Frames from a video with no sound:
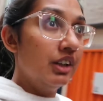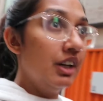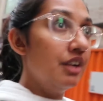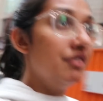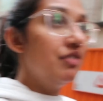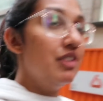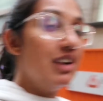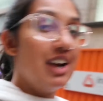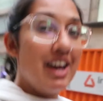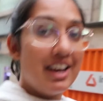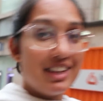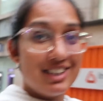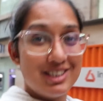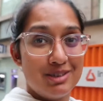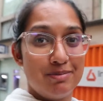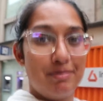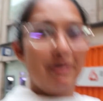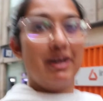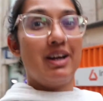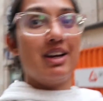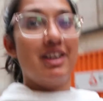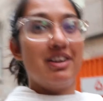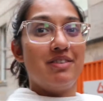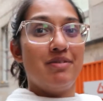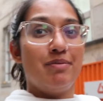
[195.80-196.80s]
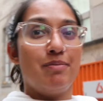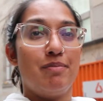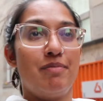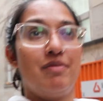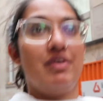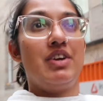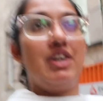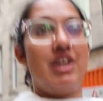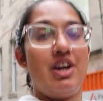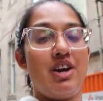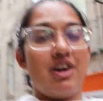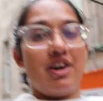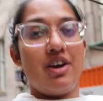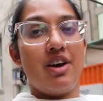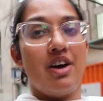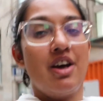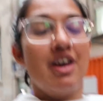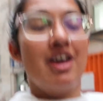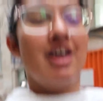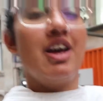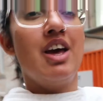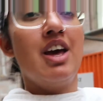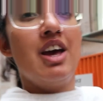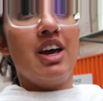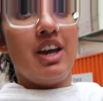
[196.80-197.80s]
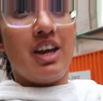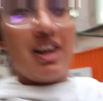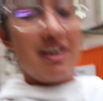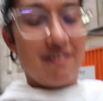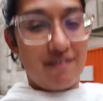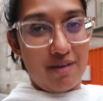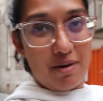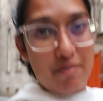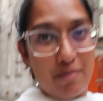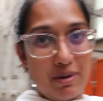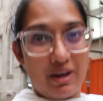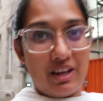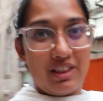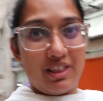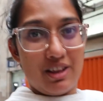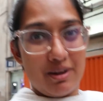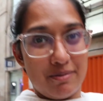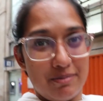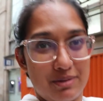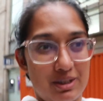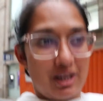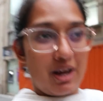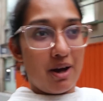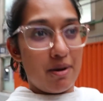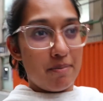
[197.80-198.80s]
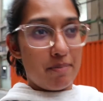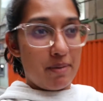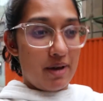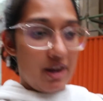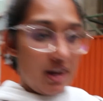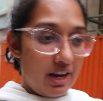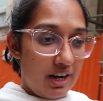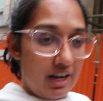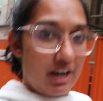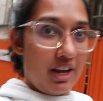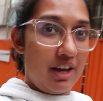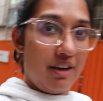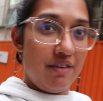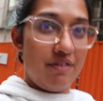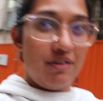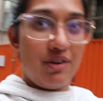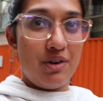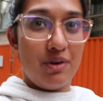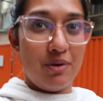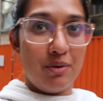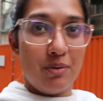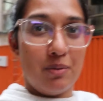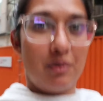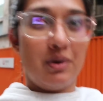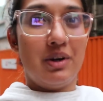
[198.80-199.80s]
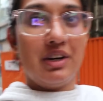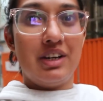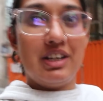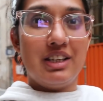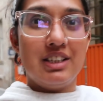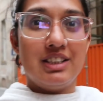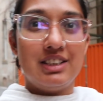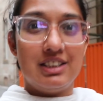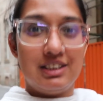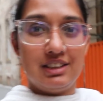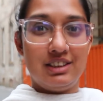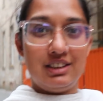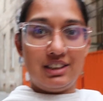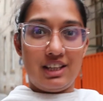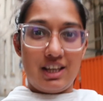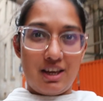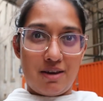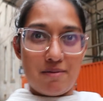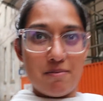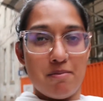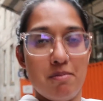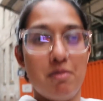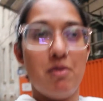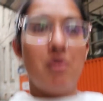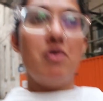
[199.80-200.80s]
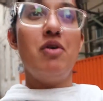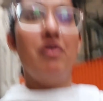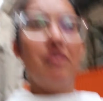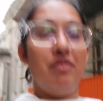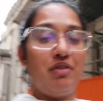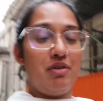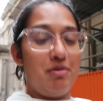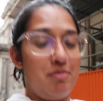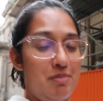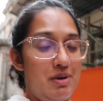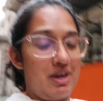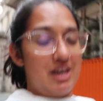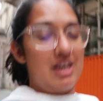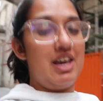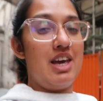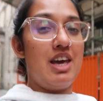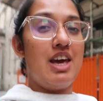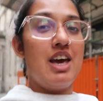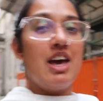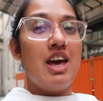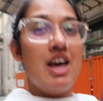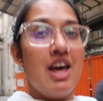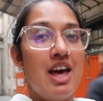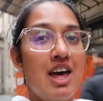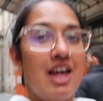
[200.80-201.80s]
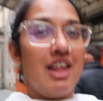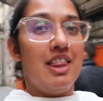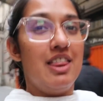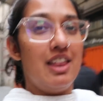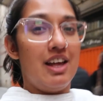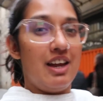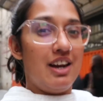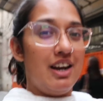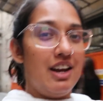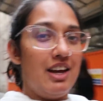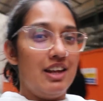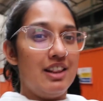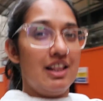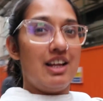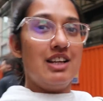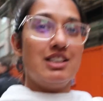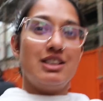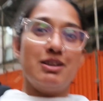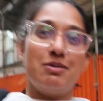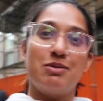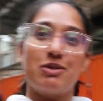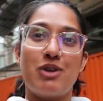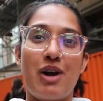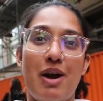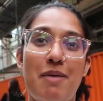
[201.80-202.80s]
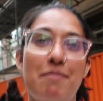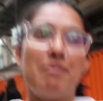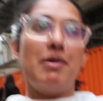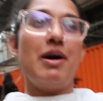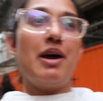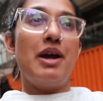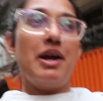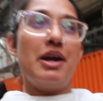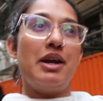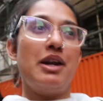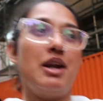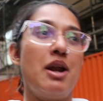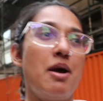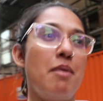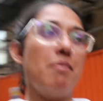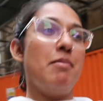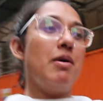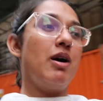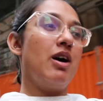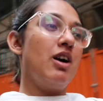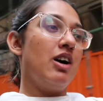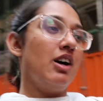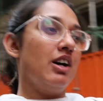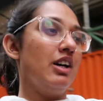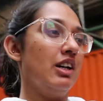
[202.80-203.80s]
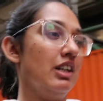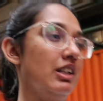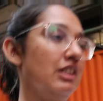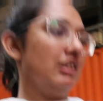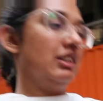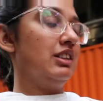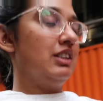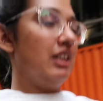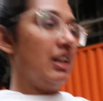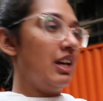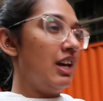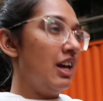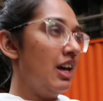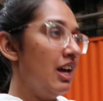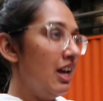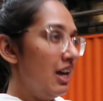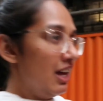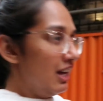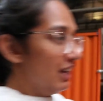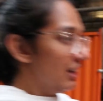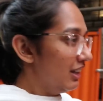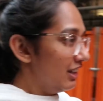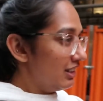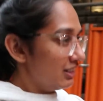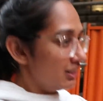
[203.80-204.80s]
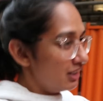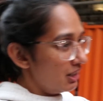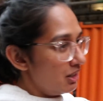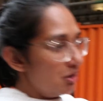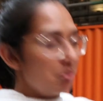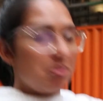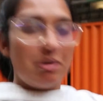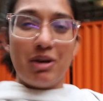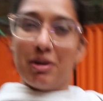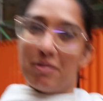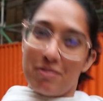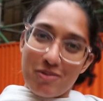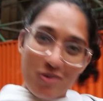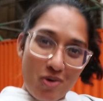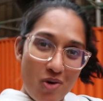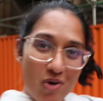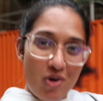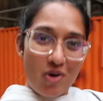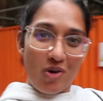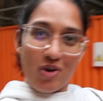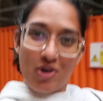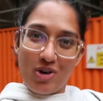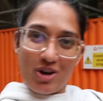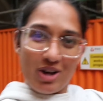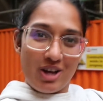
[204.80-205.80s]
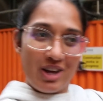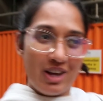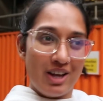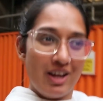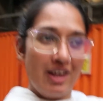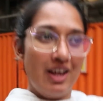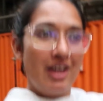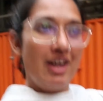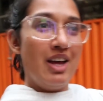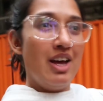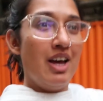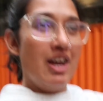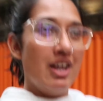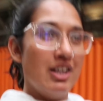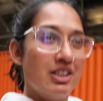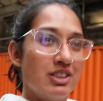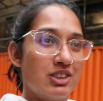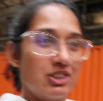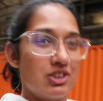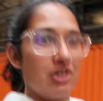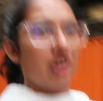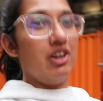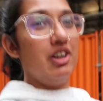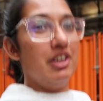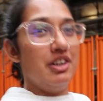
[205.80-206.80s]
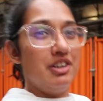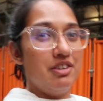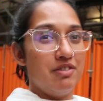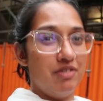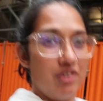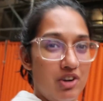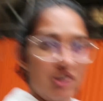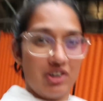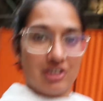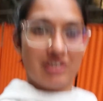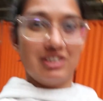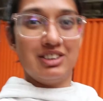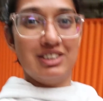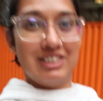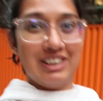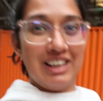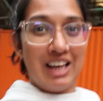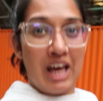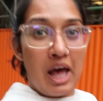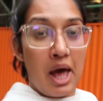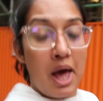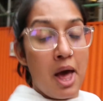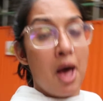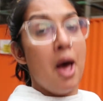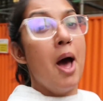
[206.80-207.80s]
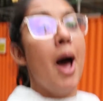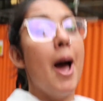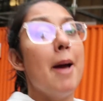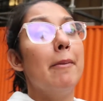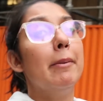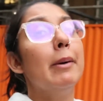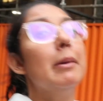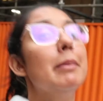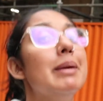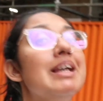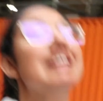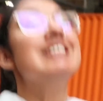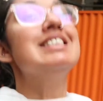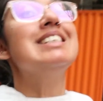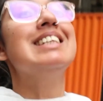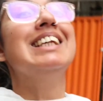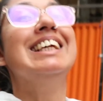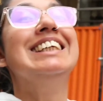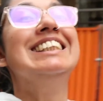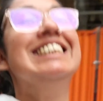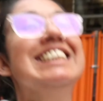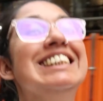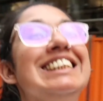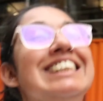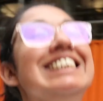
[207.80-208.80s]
If you like this video, give it a big thumbs up, and if you want to see more from me, then hit that subscribe button, because there's going to be more Scotland vlogs, I promise.